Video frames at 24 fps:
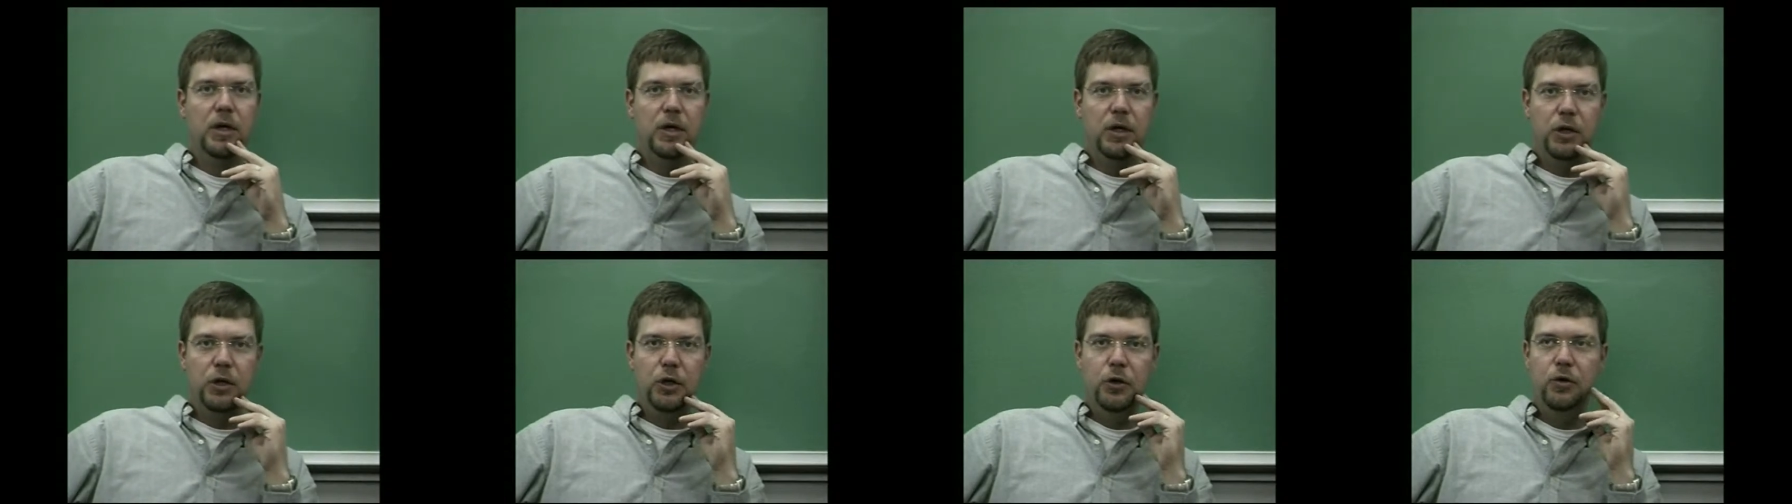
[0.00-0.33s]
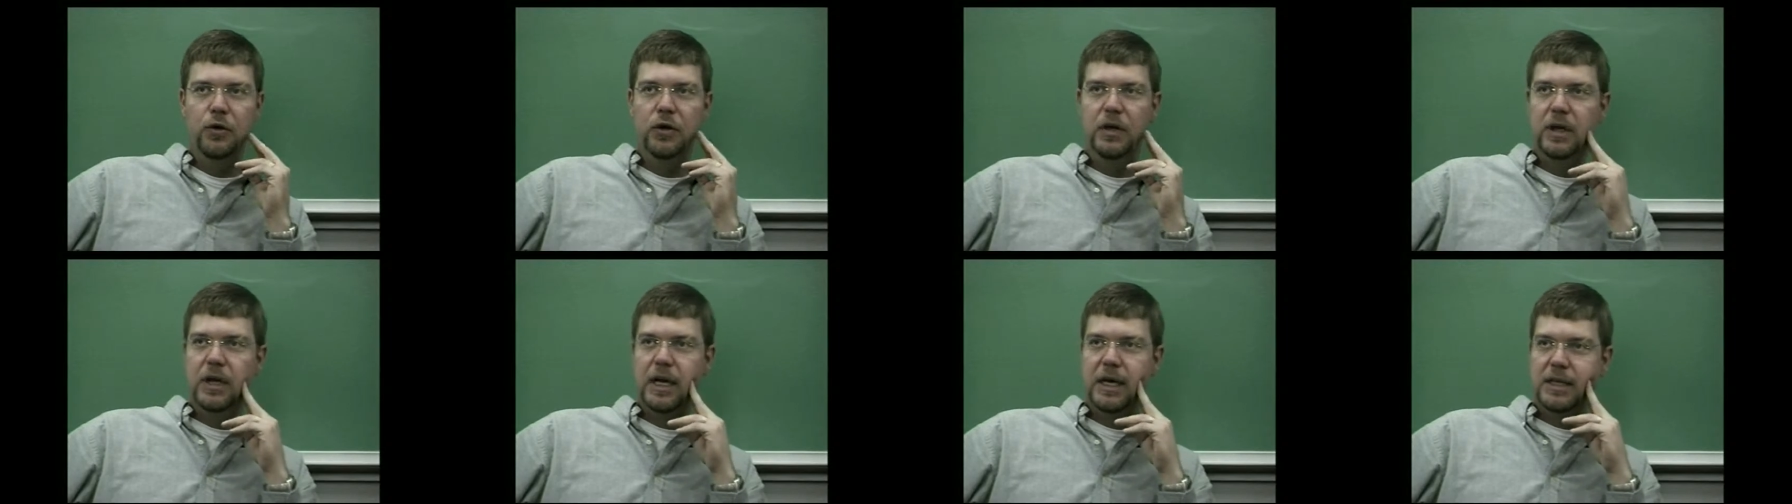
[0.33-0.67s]

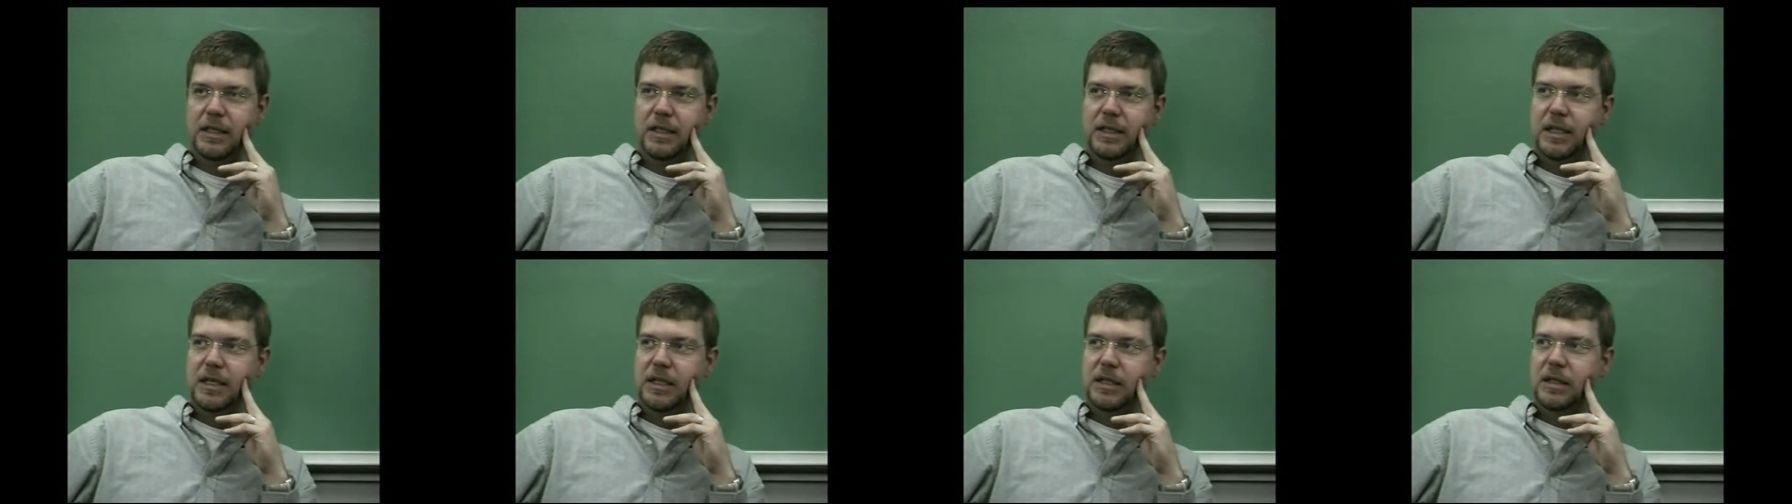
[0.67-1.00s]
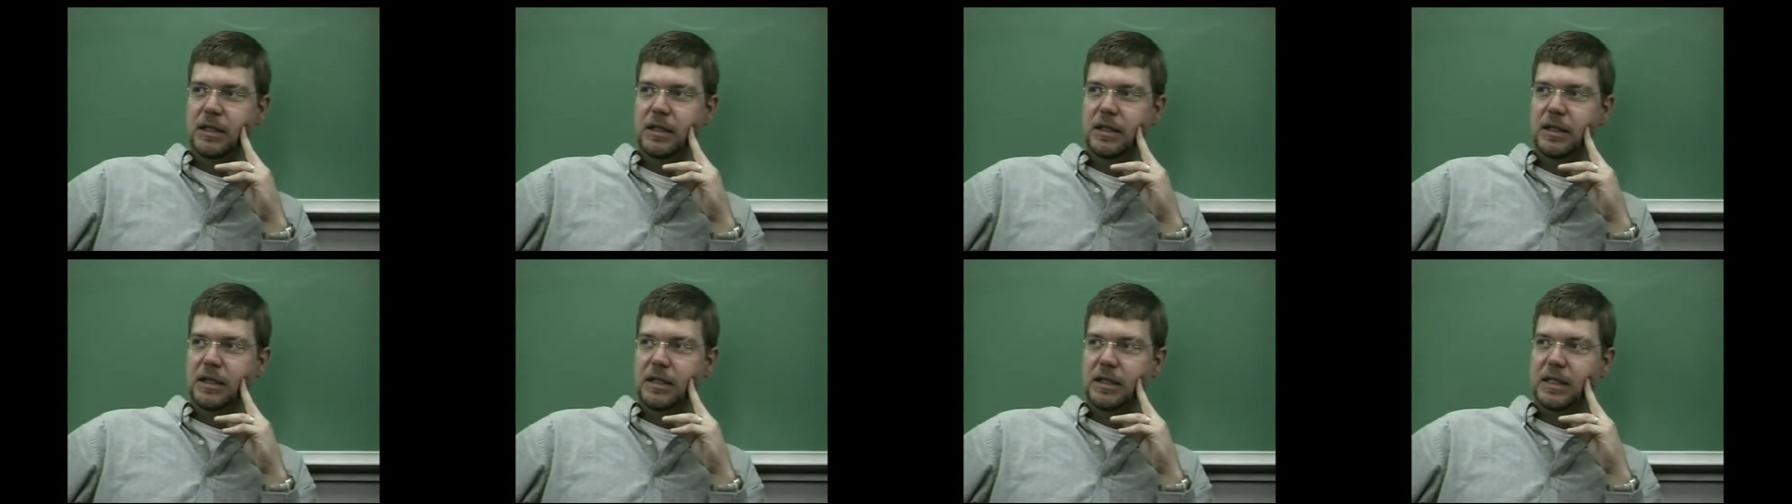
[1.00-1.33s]

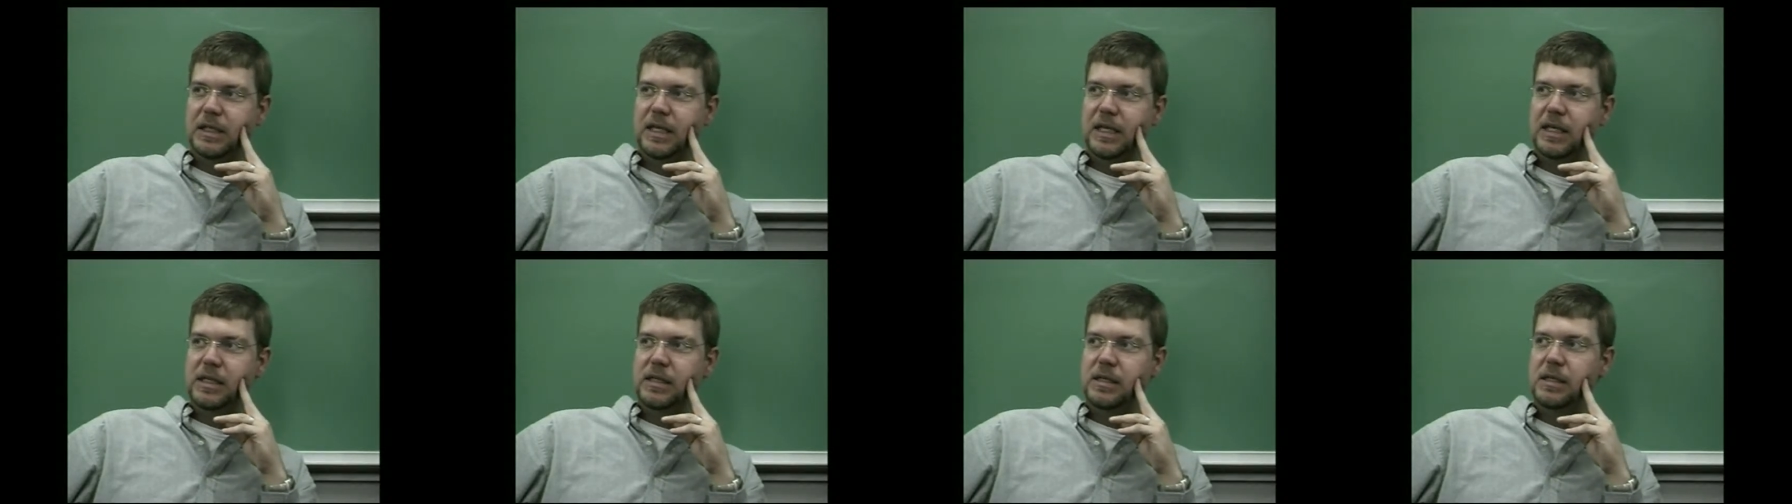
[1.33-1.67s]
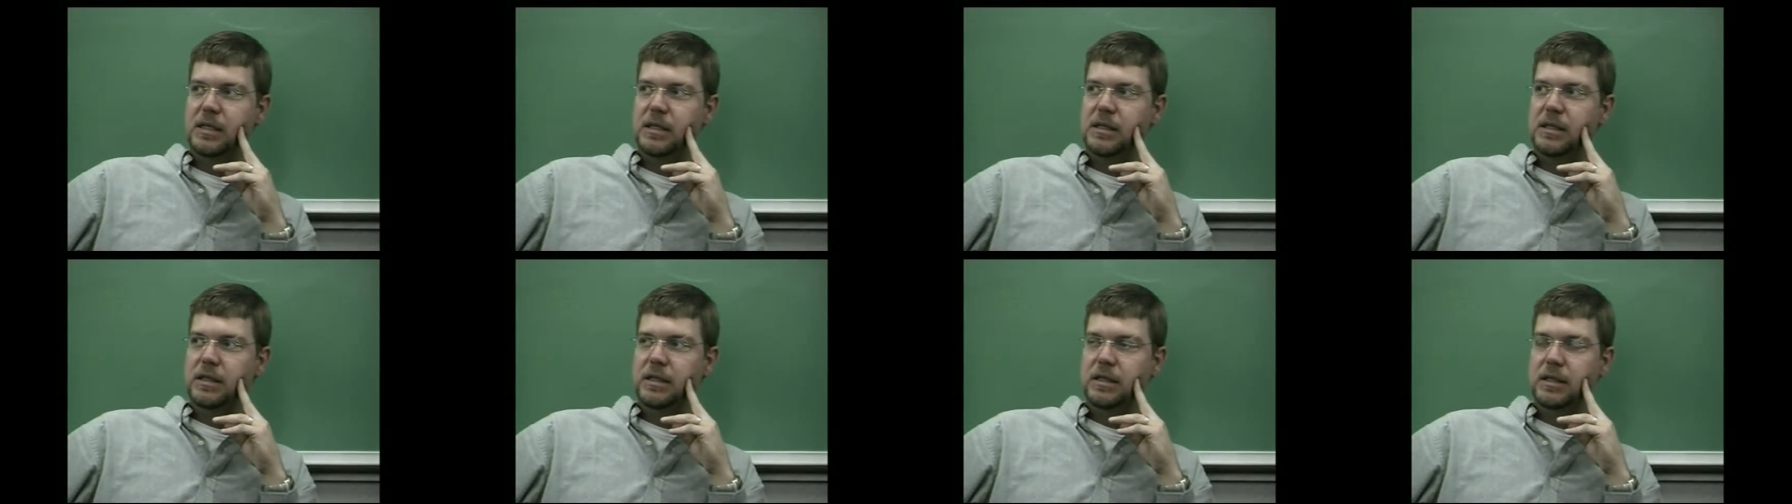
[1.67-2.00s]
unionization in
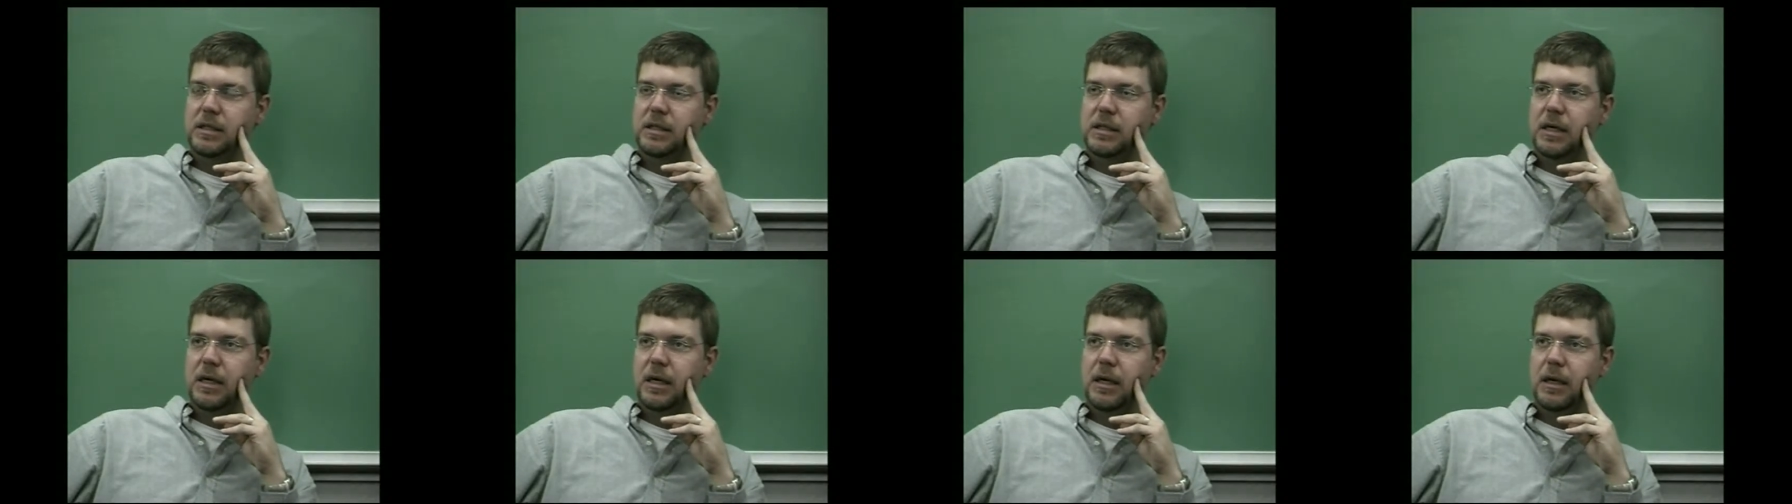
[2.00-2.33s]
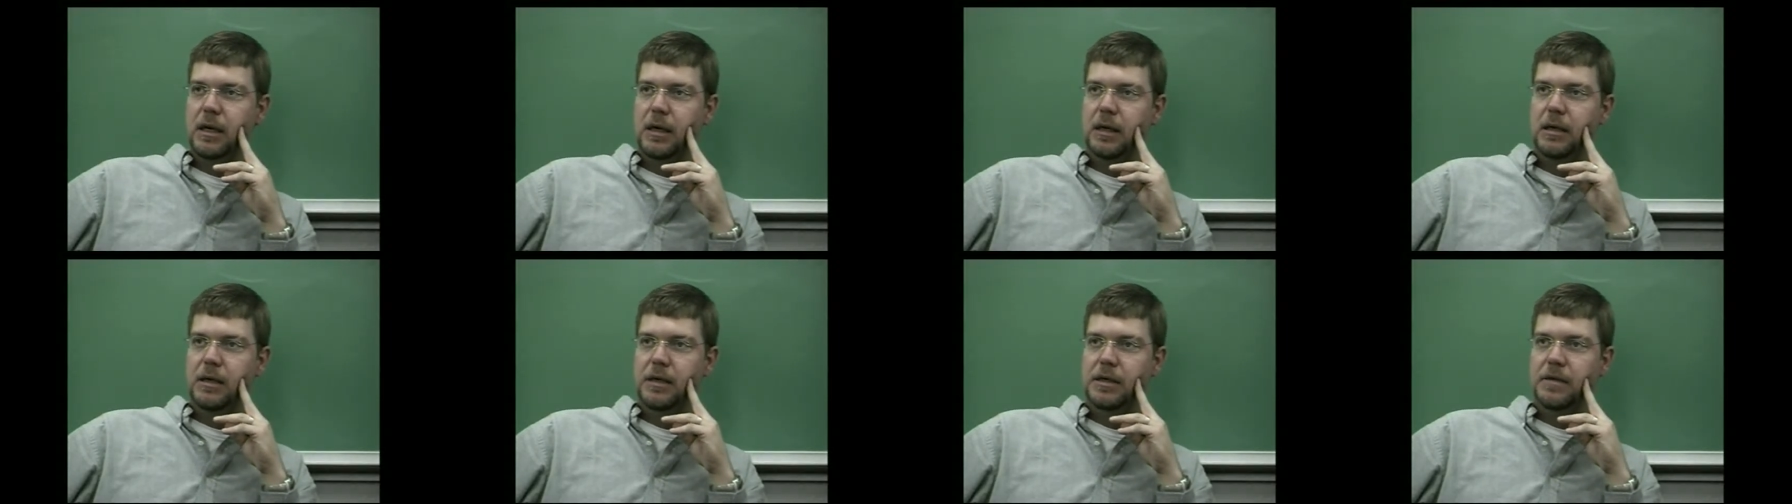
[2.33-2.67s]
Texas is, uh,